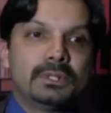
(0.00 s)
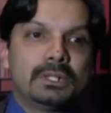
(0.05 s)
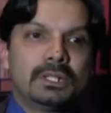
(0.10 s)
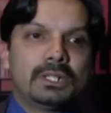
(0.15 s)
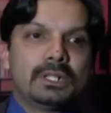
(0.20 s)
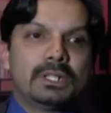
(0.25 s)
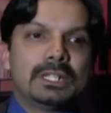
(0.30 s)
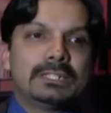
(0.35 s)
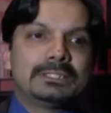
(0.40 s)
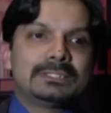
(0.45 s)

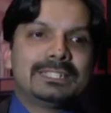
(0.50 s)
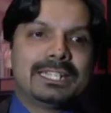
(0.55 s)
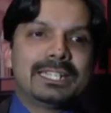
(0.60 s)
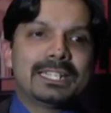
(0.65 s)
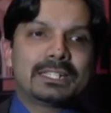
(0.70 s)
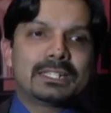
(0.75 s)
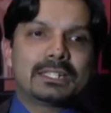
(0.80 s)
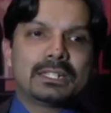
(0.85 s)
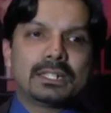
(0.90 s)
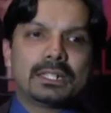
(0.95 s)
uh, it's
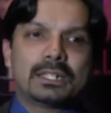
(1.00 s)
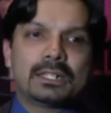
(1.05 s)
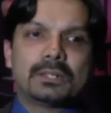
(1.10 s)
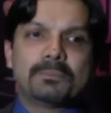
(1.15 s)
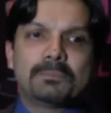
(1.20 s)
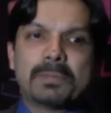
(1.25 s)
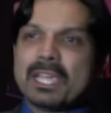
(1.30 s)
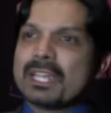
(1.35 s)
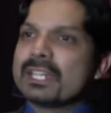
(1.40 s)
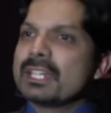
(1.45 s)
like
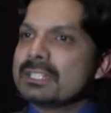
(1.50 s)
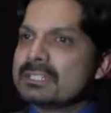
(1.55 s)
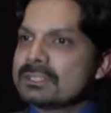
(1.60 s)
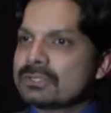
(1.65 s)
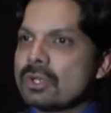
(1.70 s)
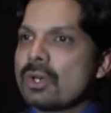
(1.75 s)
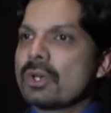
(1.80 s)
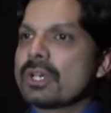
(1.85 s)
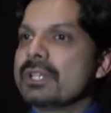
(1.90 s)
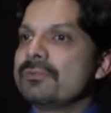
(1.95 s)
uh,
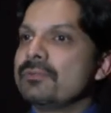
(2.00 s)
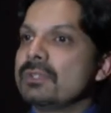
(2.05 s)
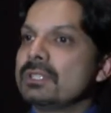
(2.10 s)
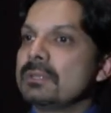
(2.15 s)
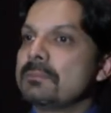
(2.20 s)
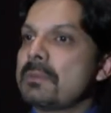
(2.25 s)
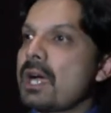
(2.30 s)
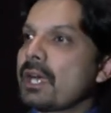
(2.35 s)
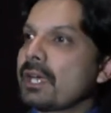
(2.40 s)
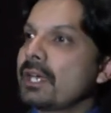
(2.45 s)
parents or
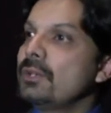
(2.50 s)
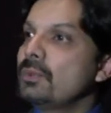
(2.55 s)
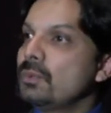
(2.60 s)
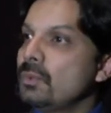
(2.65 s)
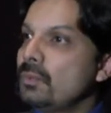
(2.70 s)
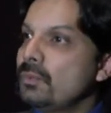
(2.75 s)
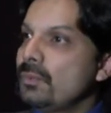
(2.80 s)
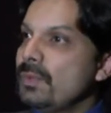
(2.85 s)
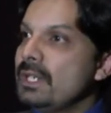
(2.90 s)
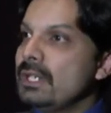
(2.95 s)
even the market
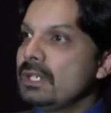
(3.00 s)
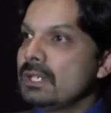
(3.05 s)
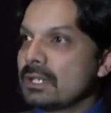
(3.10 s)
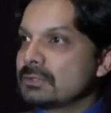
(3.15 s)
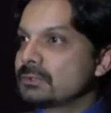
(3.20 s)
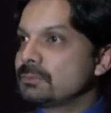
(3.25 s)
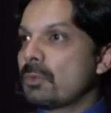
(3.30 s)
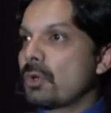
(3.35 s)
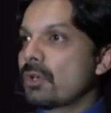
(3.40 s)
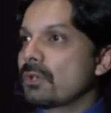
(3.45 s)
do
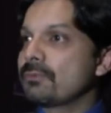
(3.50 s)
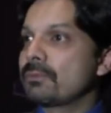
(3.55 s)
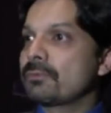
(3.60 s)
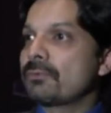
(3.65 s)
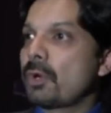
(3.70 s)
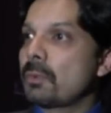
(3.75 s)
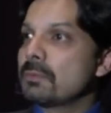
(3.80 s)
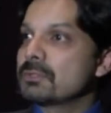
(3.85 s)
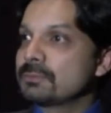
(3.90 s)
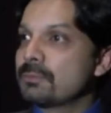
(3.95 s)
feel a small,
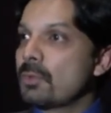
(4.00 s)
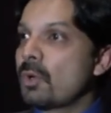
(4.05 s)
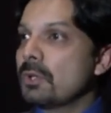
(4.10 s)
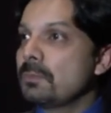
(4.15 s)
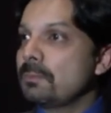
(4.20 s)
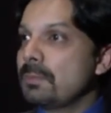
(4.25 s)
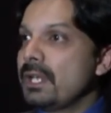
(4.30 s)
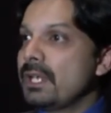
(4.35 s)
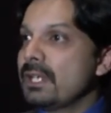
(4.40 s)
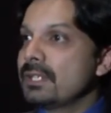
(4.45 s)
from a
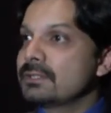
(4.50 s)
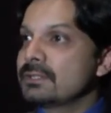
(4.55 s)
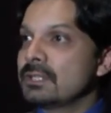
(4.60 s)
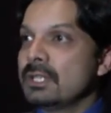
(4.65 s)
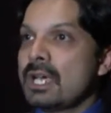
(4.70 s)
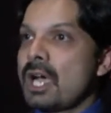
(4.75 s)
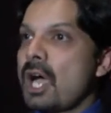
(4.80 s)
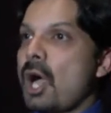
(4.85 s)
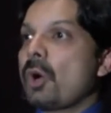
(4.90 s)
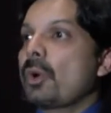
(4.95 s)
small place,
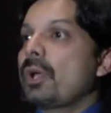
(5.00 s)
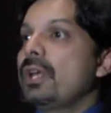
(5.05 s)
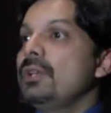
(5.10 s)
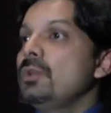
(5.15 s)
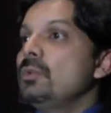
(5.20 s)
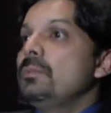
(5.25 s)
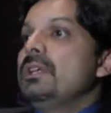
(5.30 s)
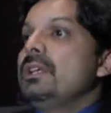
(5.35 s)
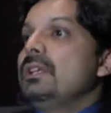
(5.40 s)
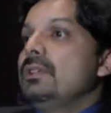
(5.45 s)
how can
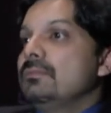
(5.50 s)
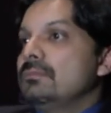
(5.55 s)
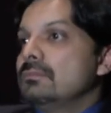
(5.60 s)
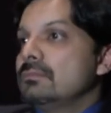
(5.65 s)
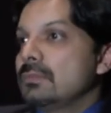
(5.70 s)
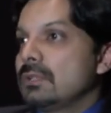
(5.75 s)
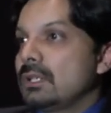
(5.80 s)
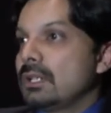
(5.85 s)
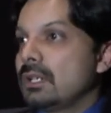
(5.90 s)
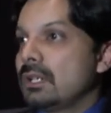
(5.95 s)
you
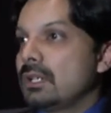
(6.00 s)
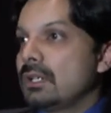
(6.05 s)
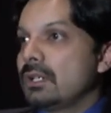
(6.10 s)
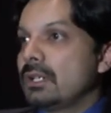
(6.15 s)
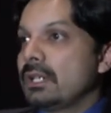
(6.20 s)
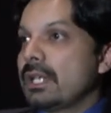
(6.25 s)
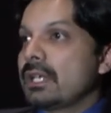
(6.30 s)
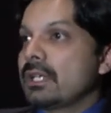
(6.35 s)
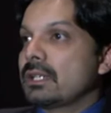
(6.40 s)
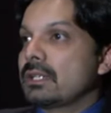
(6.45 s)
be
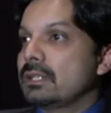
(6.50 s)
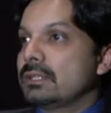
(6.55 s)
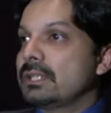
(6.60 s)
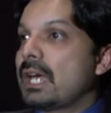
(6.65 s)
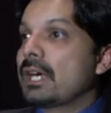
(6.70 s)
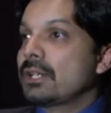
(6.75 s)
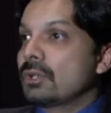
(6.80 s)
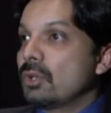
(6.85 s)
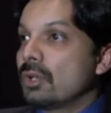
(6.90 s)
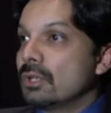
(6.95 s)
uh, like
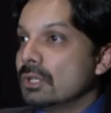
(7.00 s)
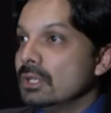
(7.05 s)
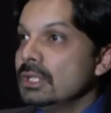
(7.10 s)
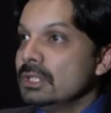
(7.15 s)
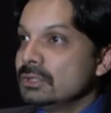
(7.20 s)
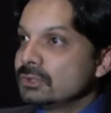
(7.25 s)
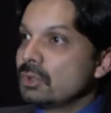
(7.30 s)
that good?